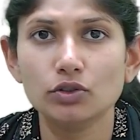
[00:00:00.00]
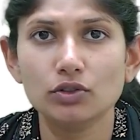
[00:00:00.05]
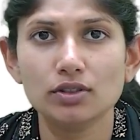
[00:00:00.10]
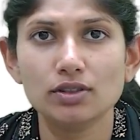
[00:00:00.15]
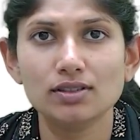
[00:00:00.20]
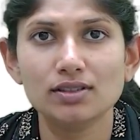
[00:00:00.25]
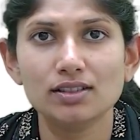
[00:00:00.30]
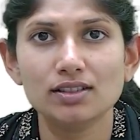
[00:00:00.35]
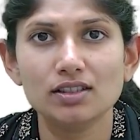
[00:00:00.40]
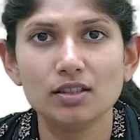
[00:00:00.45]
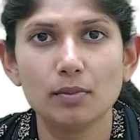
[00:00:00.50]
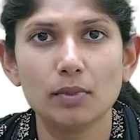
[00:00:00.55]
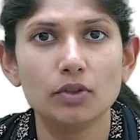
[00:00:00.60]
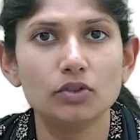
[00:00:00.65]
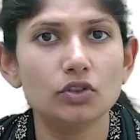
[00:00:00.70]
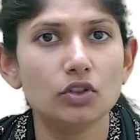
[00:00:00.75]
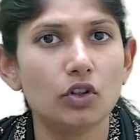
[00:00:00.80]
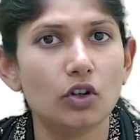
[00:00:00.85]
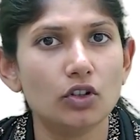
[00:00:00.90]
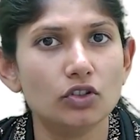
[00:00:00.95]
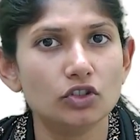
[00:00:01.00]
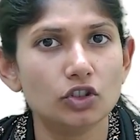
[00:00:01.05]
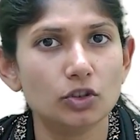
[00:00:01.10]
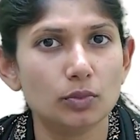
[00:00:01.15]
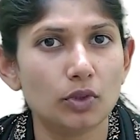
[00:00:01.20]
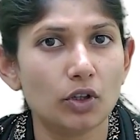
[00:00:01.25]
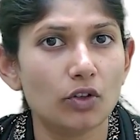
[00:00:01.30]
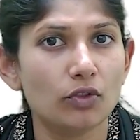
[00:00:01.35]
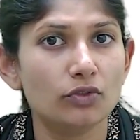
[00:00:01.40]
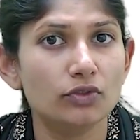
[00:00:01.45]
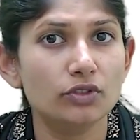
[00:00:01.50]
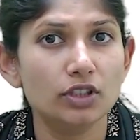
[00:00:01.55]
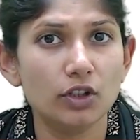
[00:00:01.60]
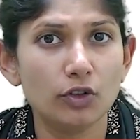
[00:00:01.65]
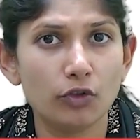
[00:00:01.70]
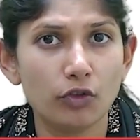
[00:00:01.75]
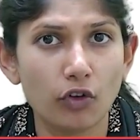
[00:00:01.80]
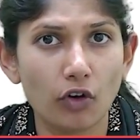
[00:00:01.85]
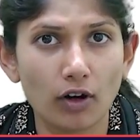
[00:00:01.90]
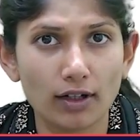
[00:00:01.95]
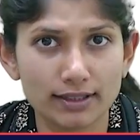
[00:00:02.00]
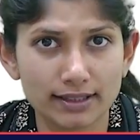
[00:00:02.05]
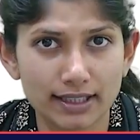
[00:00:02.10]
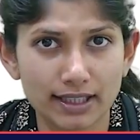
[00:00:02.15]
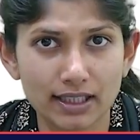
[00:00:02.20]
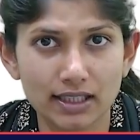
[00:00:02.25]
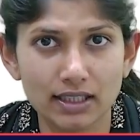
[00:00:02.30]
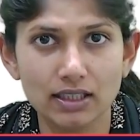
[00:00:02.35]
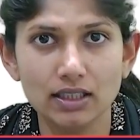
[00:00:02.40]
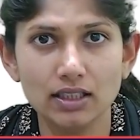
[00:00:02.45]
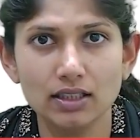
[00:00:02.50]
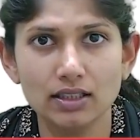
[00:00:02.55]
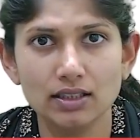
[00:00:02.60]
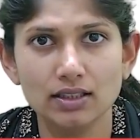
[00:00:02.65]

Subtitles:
discussed about the concept of the 40.